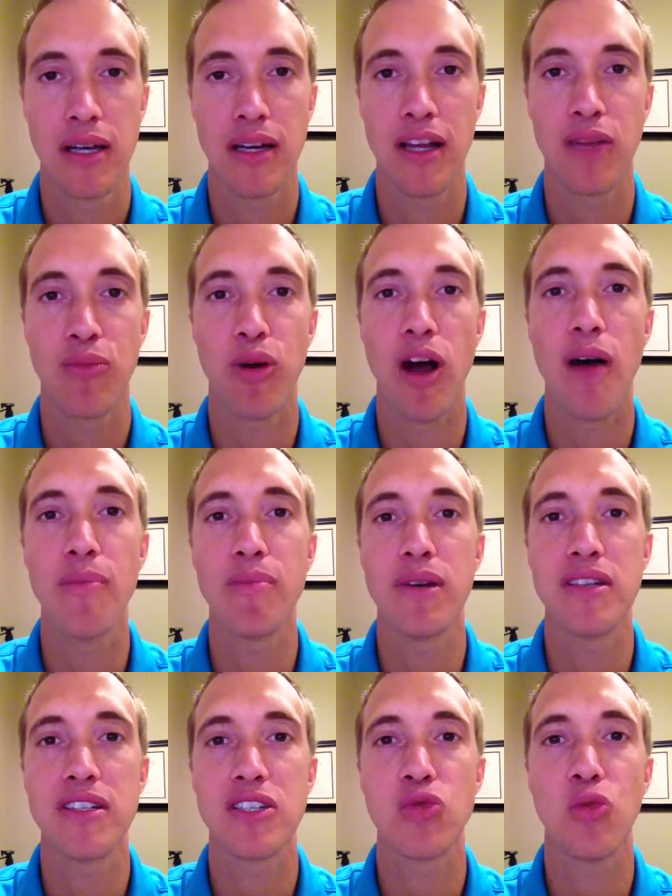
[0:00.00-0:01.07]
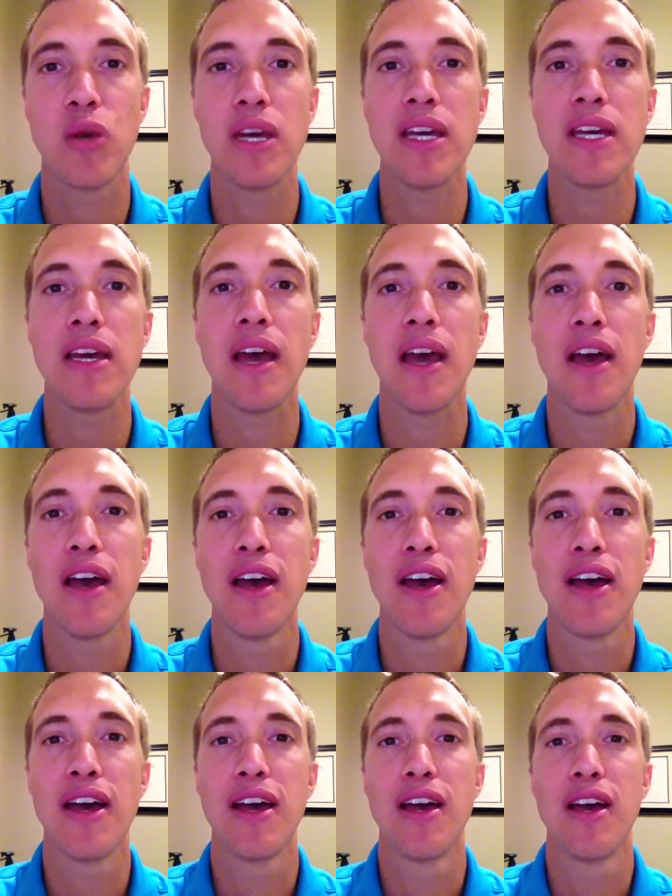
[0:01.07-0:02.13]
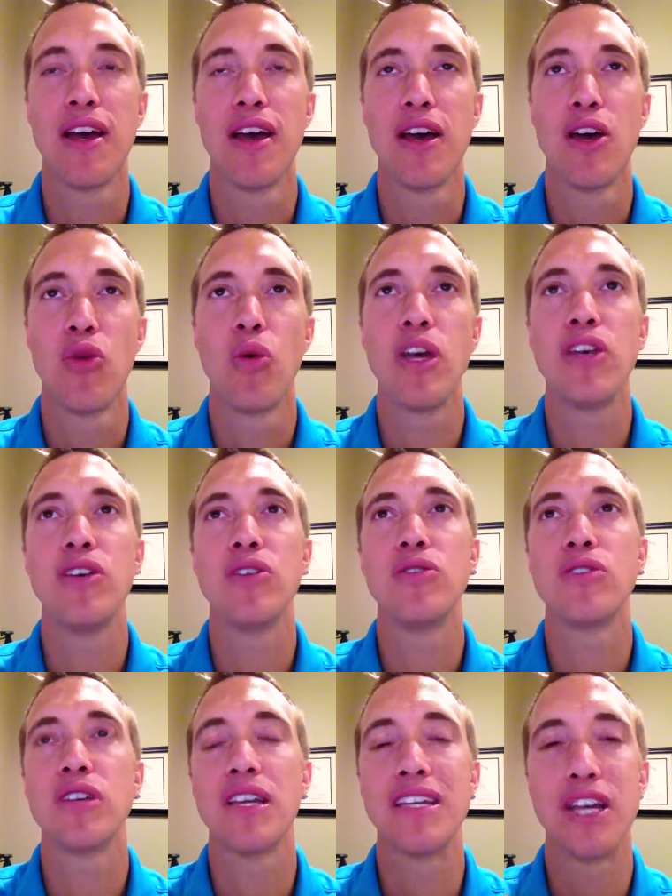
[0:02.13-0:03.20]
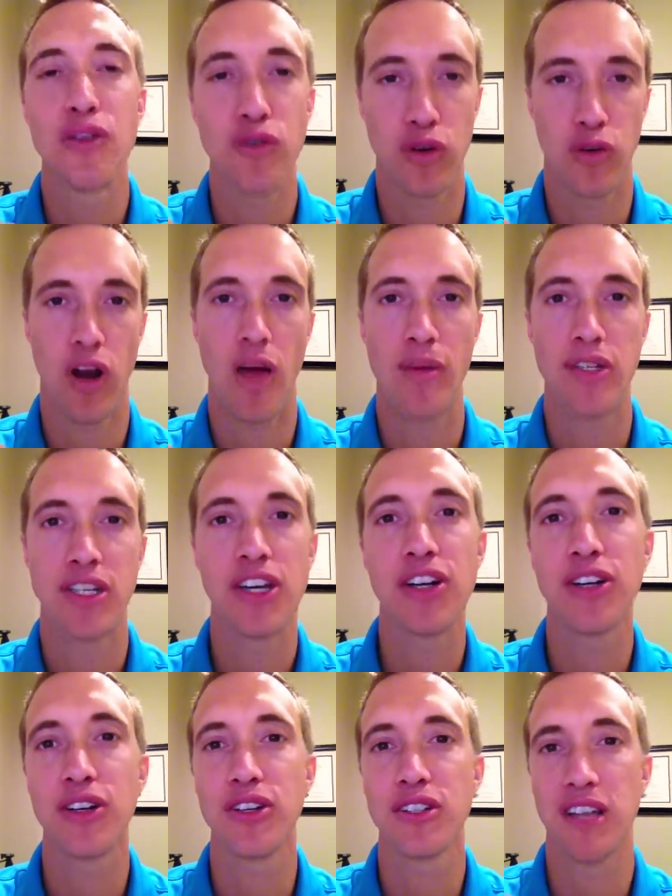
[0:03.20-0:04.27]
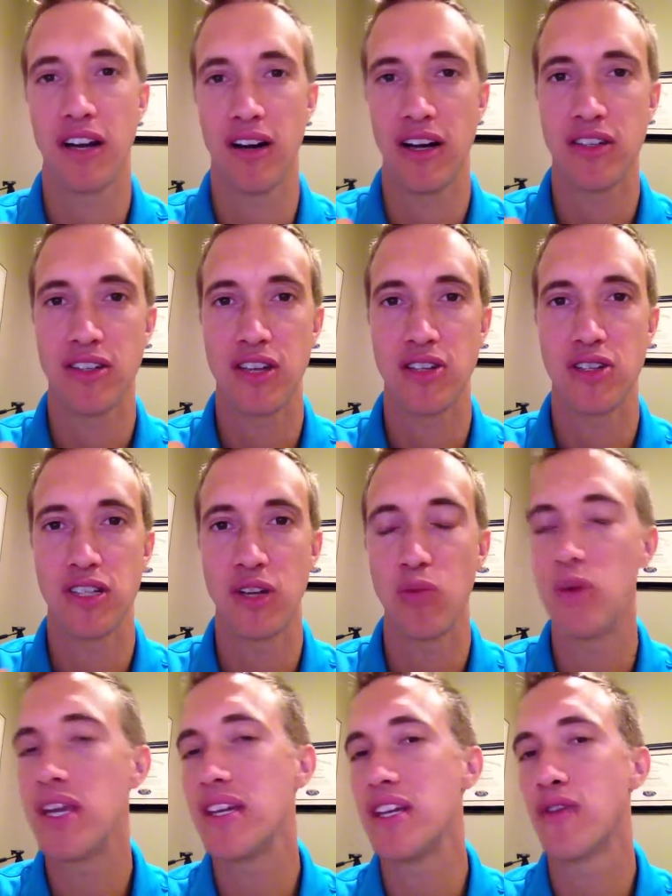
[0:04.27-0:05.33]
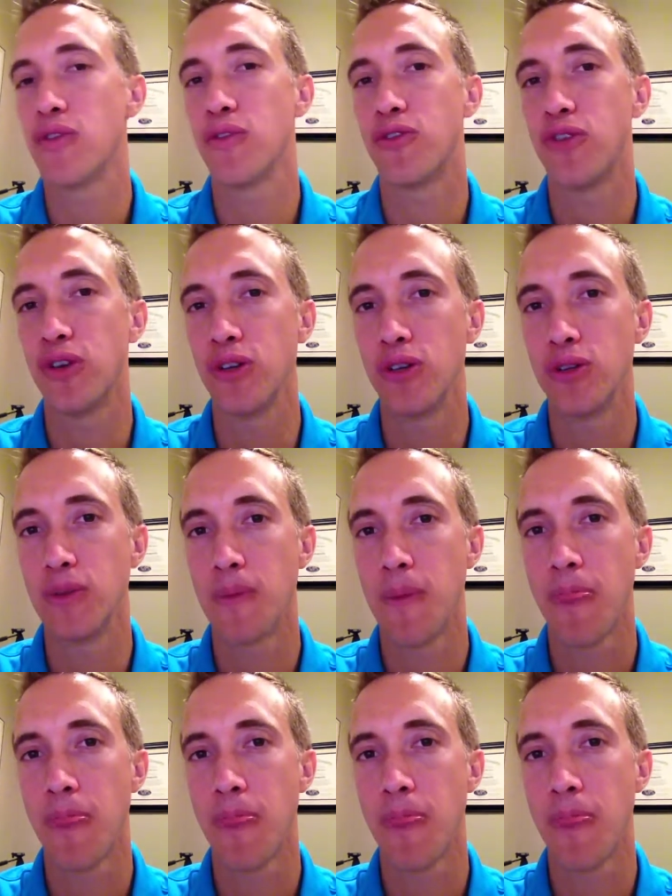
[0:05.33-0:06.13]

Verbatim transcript: Now the problem is, is we we use different raw materials than our ancestors did. We eat different food.